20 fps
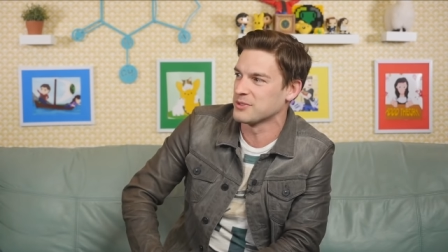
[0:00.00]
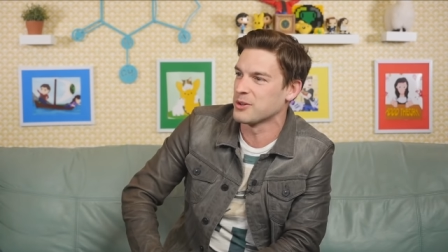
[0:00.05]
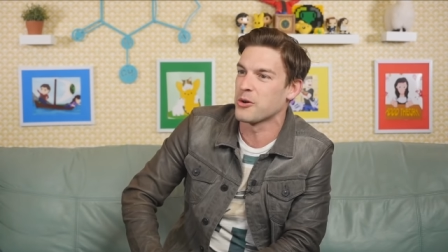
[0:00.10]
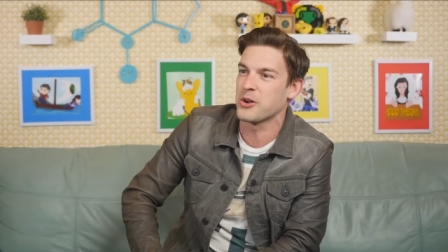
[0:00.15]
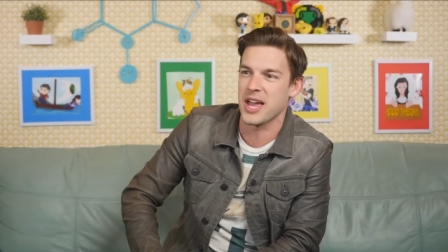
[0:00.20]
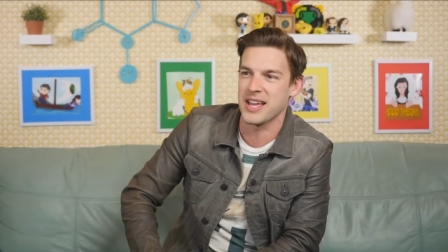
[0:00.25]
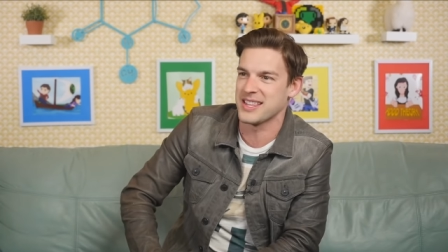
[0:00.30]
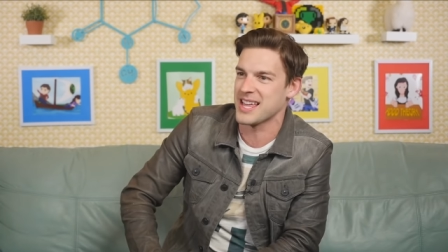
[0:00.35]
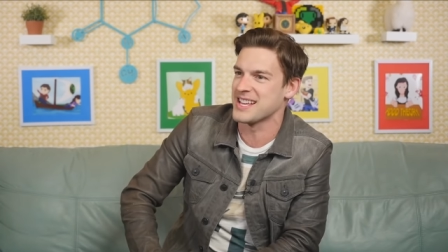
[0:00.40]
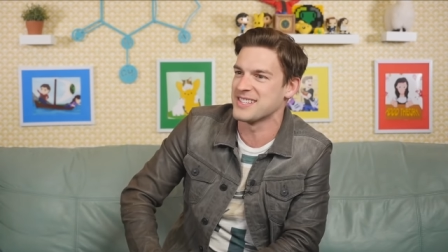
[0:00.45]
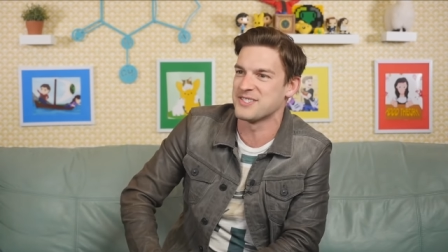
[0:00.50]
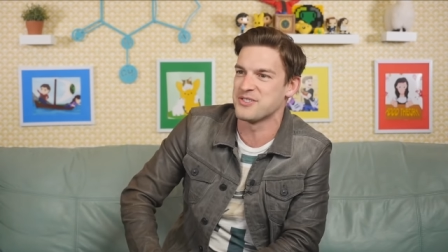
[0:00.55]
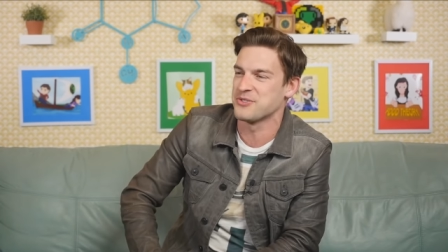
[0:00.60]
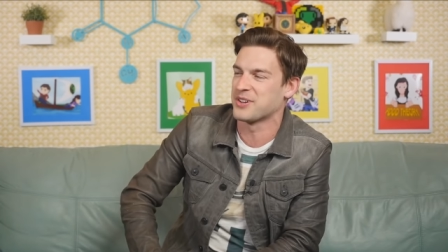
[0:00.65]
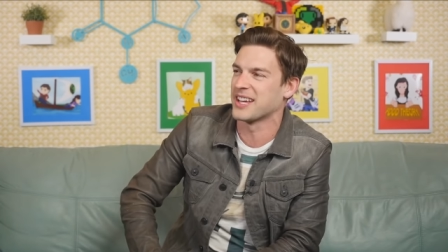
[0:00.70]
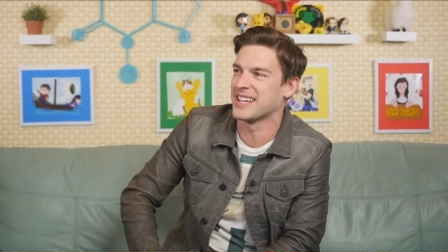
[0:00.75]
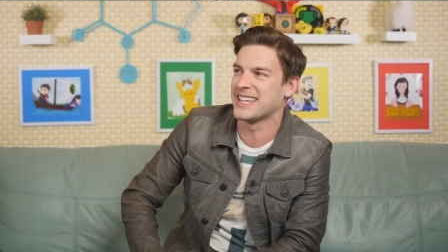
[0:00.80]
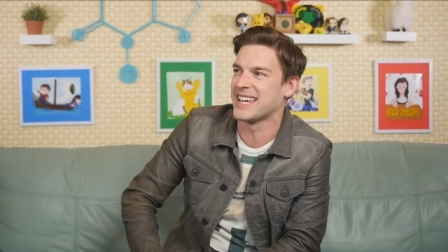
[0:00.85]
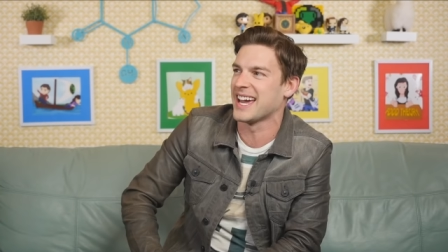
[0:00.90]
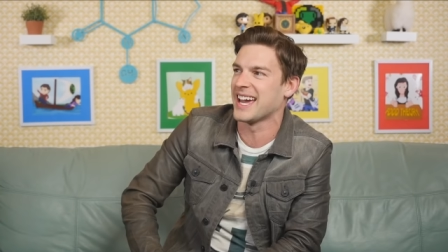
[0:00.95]
Okay, as you
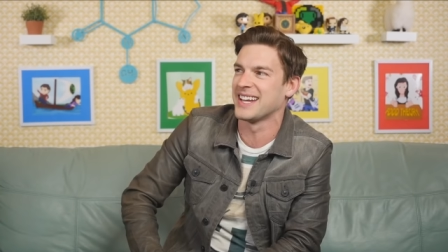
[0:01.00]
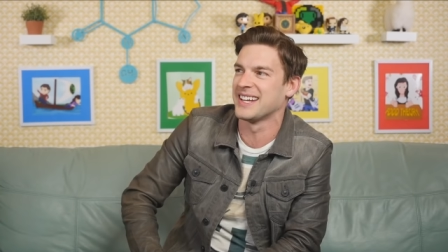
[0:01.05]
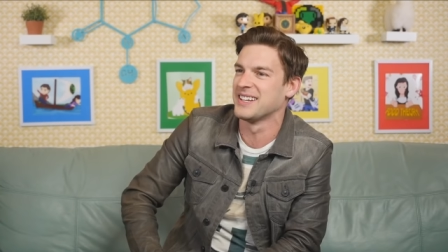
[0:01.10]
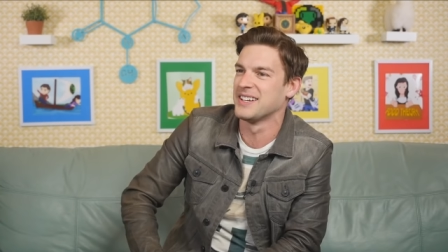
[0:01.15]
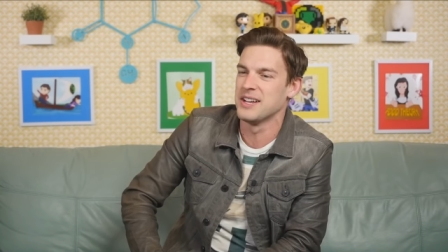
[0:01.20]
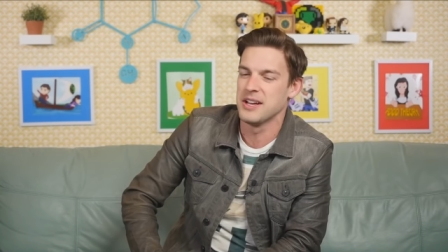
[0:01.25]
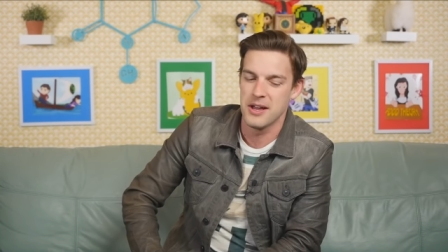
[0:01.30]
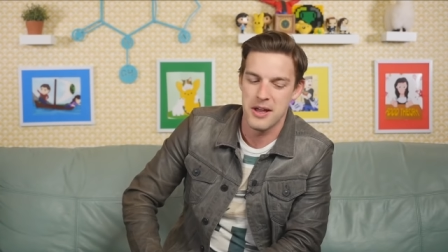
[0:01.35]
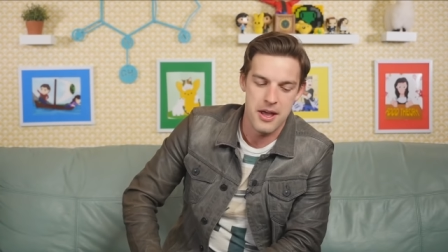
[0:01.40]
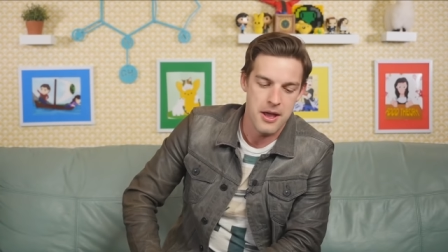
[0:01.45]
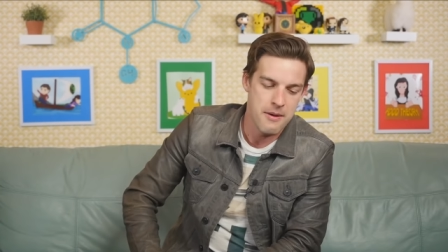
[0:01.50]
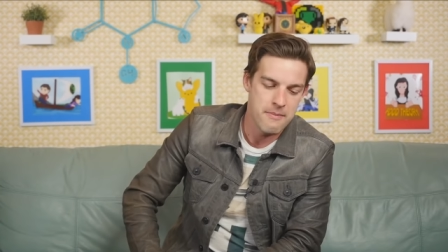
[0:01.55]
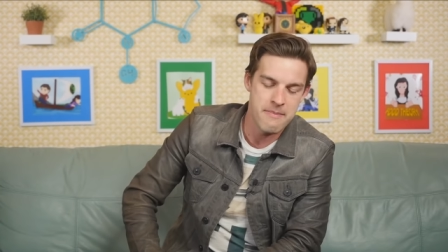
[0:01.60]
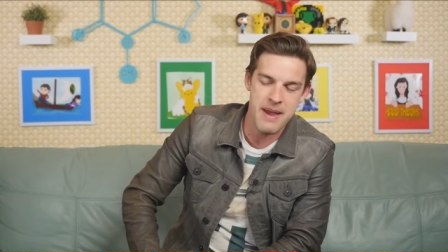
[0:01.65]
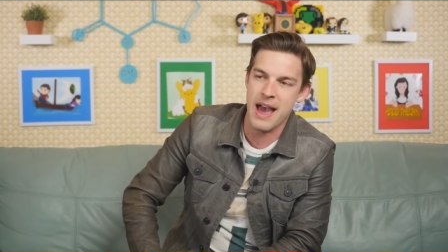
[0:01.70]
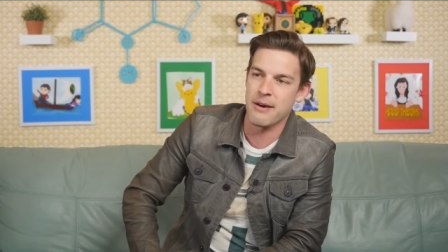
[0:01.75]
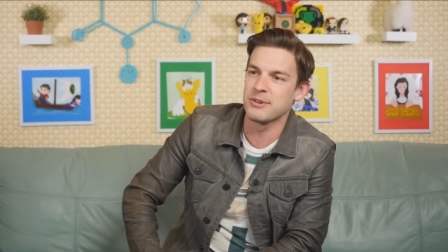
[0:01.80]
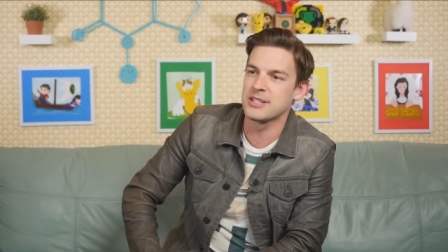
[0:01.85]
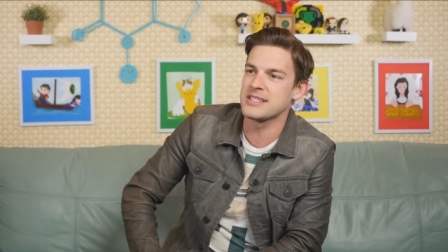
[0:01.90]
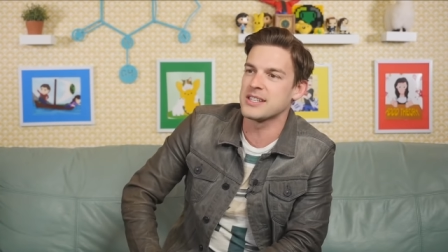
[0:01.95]
can get. Yeah.
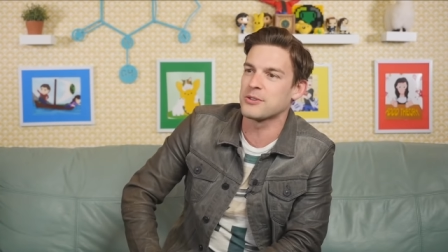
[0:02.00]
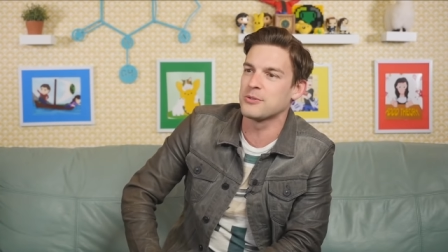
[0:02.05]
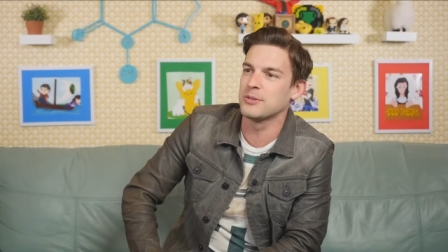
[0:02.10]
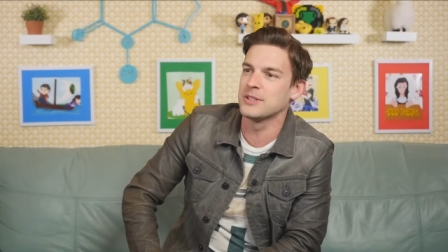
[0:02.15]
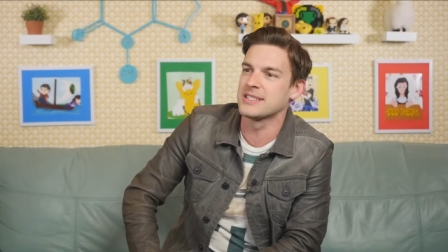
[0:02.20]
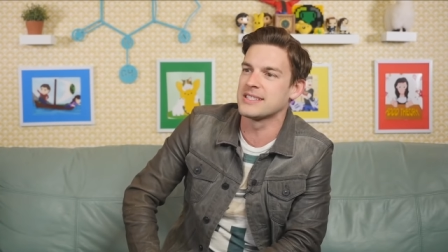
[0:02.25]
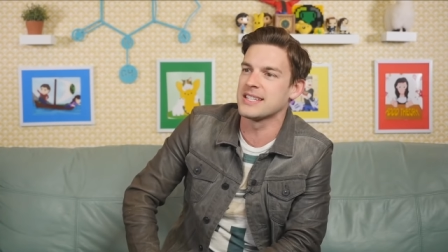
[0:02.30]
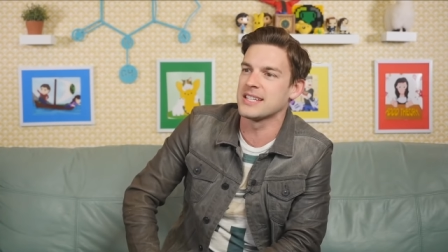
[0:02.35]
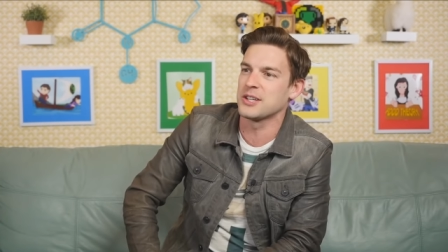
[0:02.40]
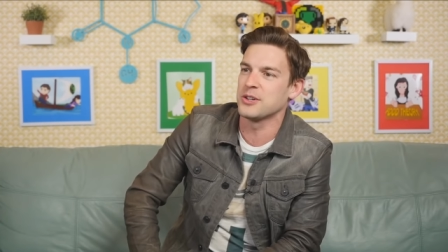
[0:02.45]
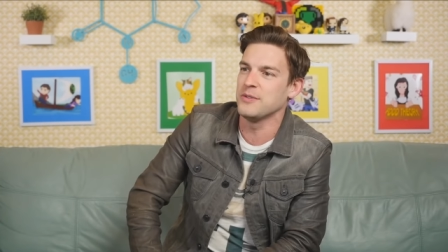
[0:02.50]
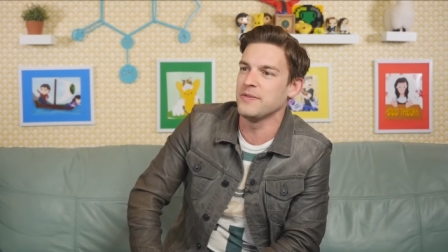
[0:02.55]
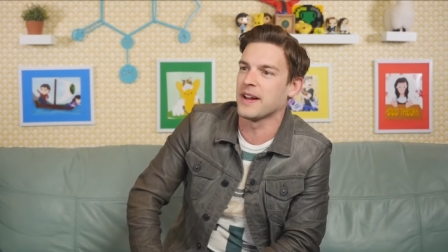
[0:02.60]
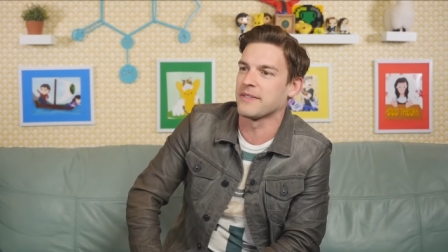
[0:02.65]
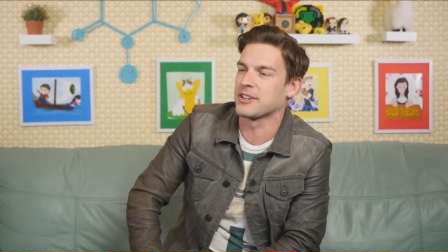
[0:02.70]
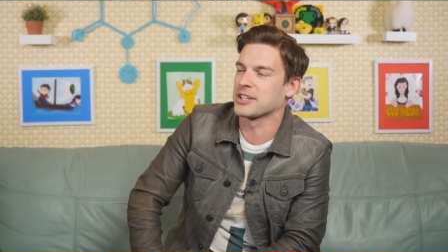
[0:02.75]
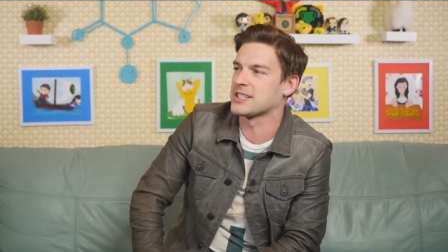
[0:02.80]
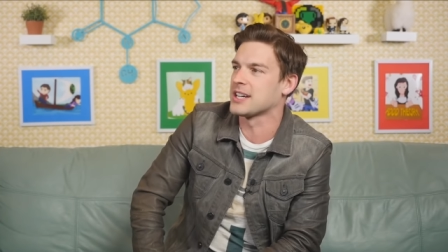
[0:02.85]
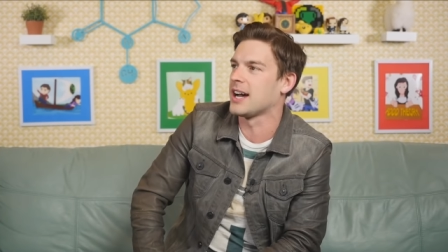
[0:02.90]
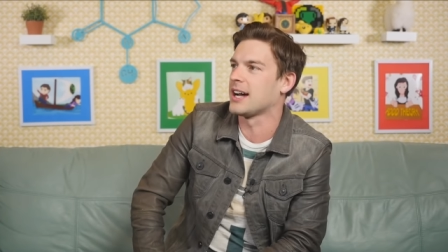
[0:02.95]
Matt, what's the coolest thing you've
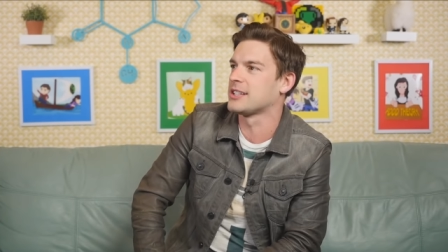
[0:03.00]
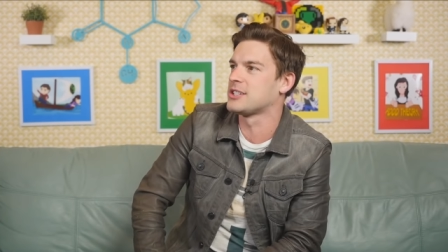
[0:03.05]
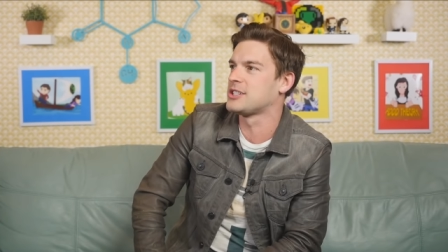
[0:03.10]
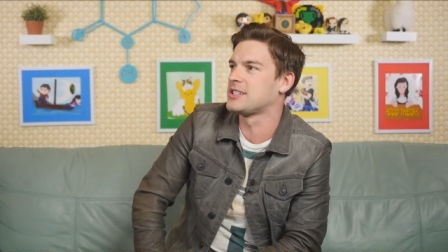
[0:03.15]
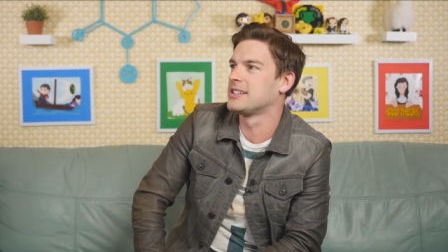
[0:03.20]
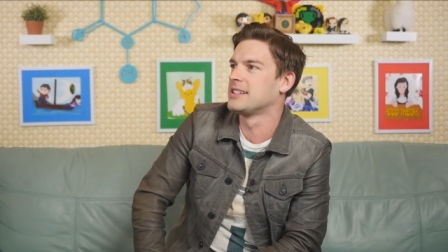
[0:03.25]
ever touched?